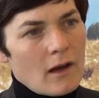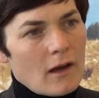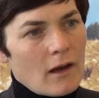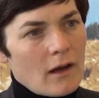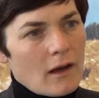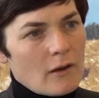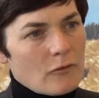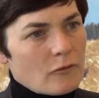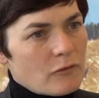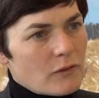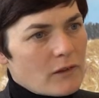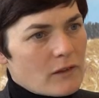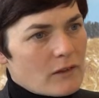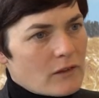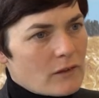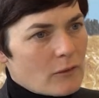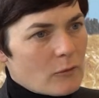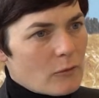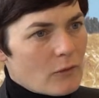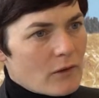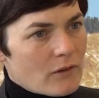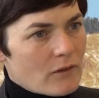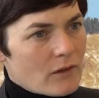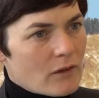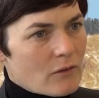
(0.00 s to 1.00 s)
I feel
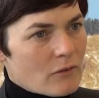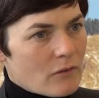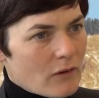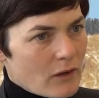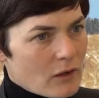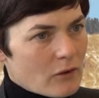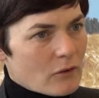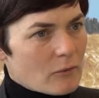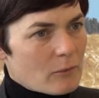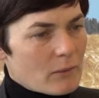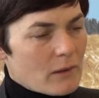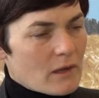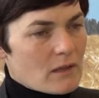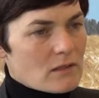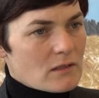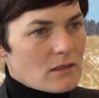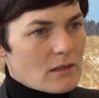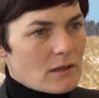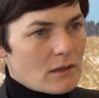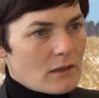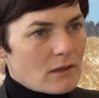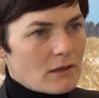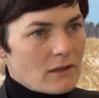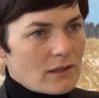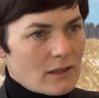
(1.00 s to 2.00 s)
that we're in a very good place
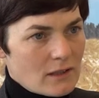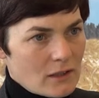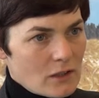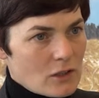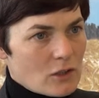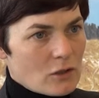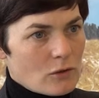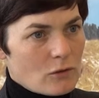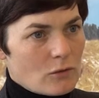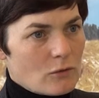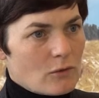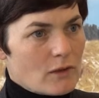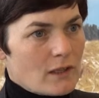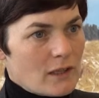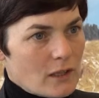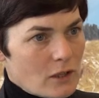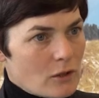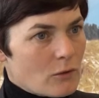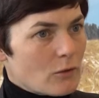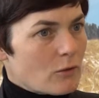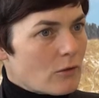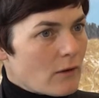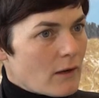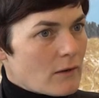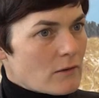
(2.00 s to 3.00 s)
here in the
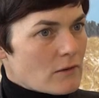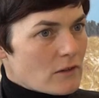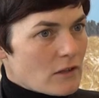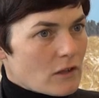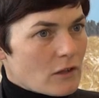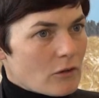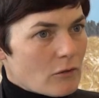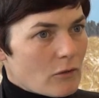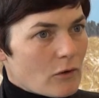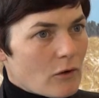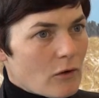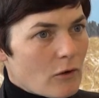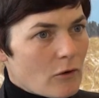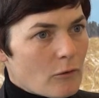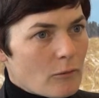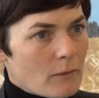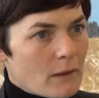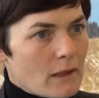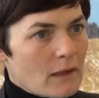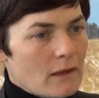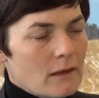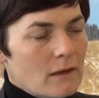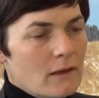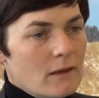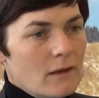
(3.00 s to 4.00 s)
EU around circular
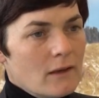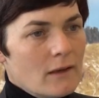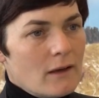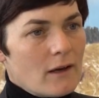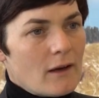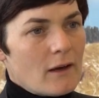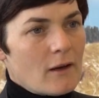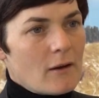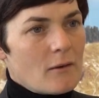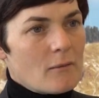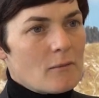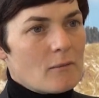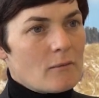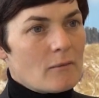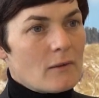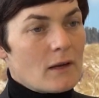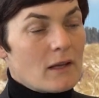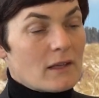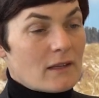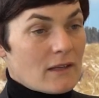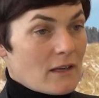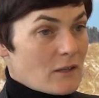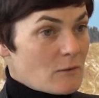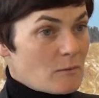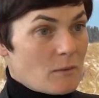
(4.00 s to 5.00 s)
economy.
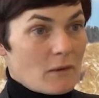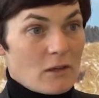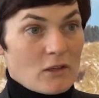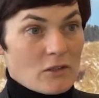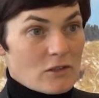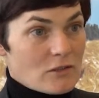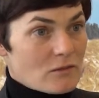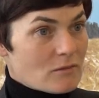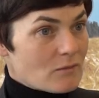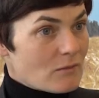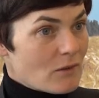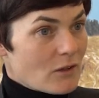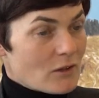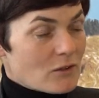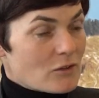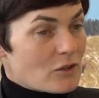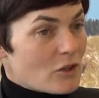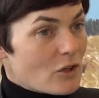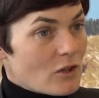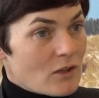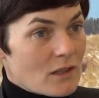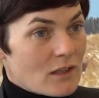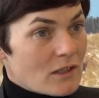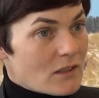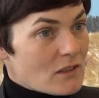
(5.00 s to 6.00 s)
It has been a
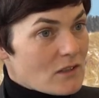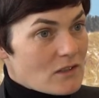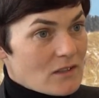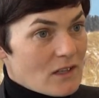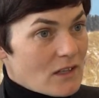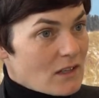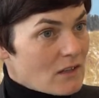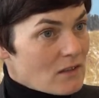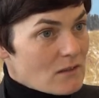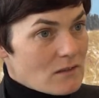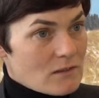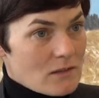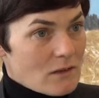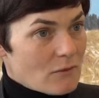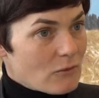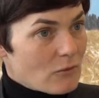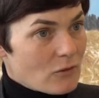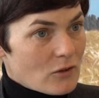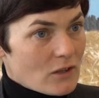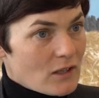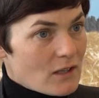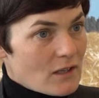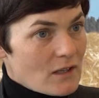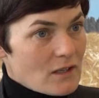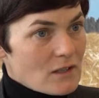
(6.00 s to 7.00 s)
journey that's taken
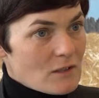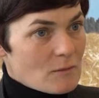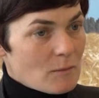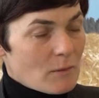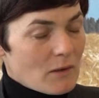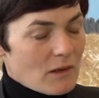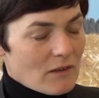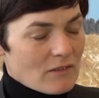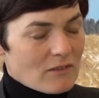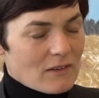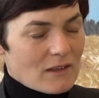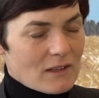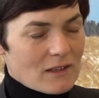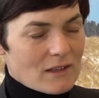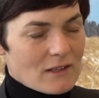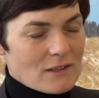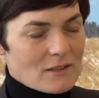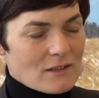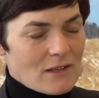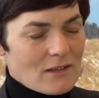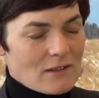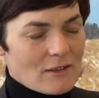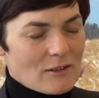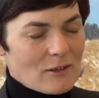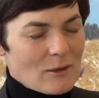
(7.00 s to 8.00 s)
several years, but I think
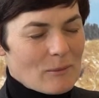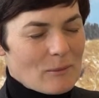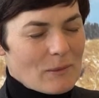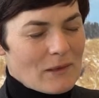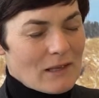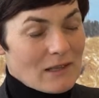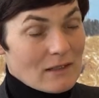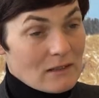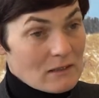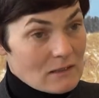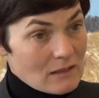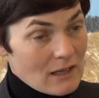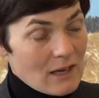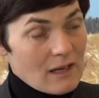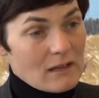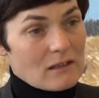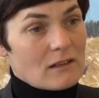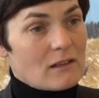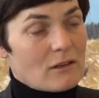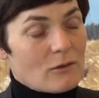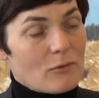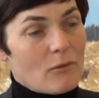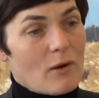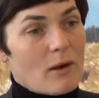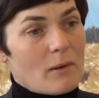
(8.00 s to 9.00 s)
it's ended up in
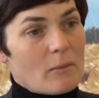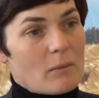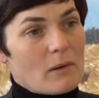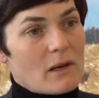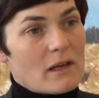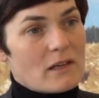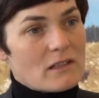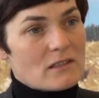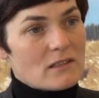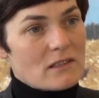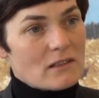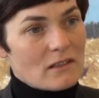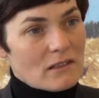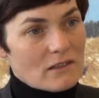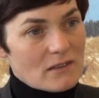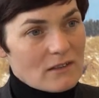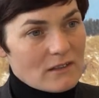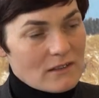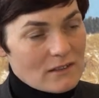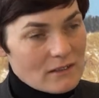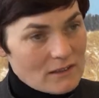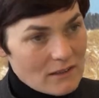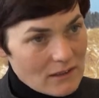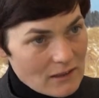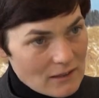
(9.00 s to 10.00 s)
exactly the right place in that
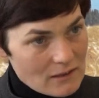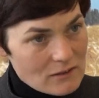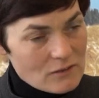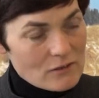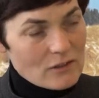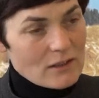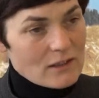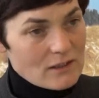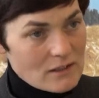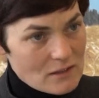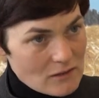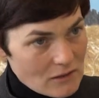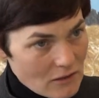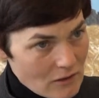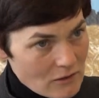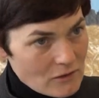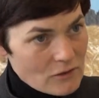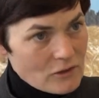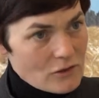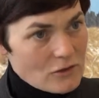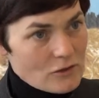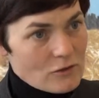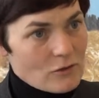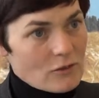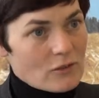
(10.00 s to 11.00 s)
it is
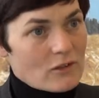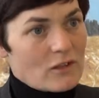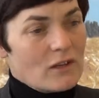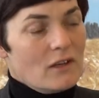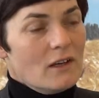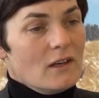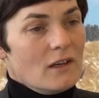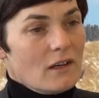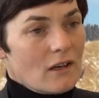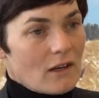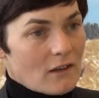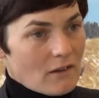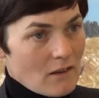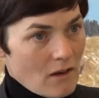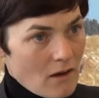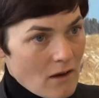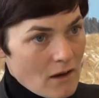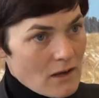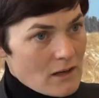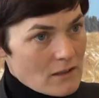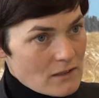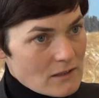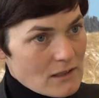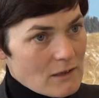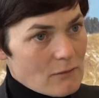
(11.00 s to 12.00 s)
understood at the
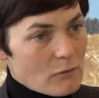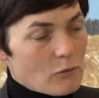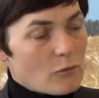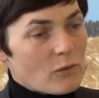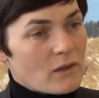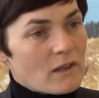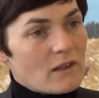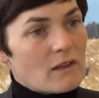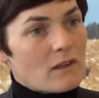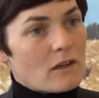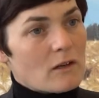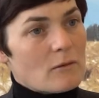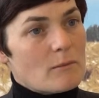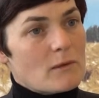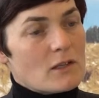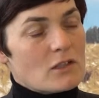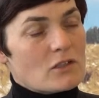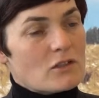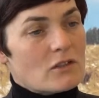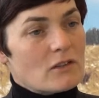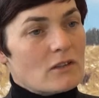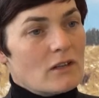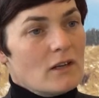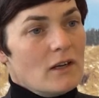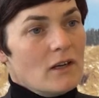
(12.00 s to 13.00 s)
highest level within the
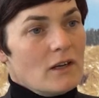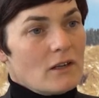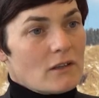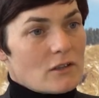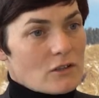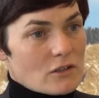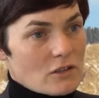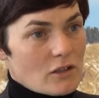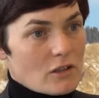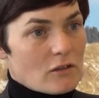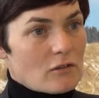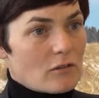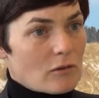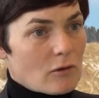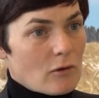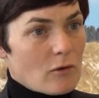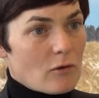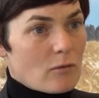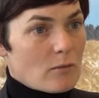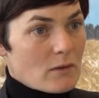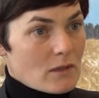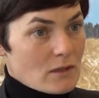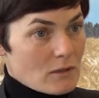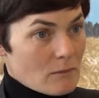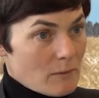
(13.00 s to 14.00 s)
Commission that circular
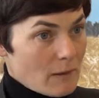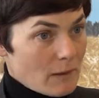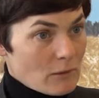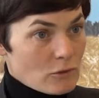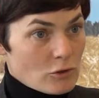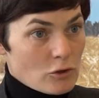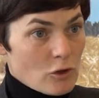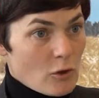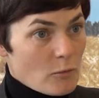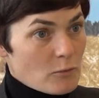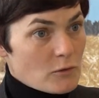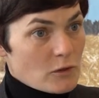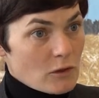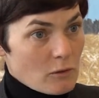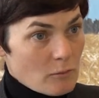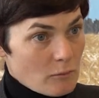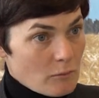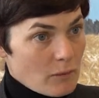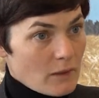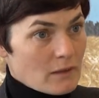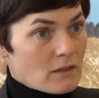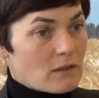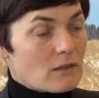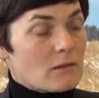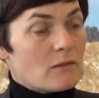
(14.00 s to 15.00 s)
economy is about jobs,
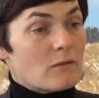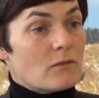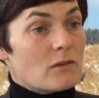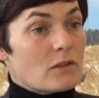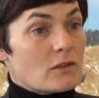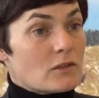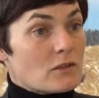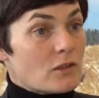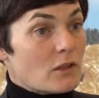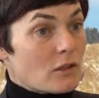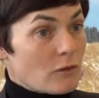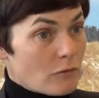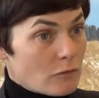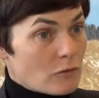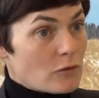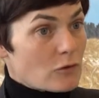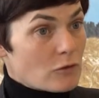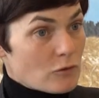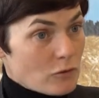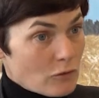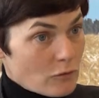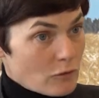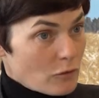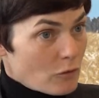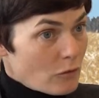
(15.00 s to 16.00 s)
competitiveness and the
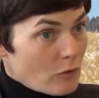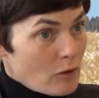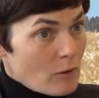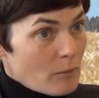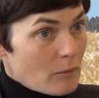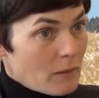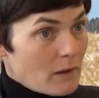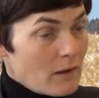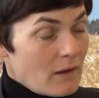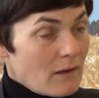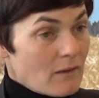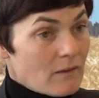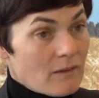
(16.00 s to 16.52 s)
future of Europe.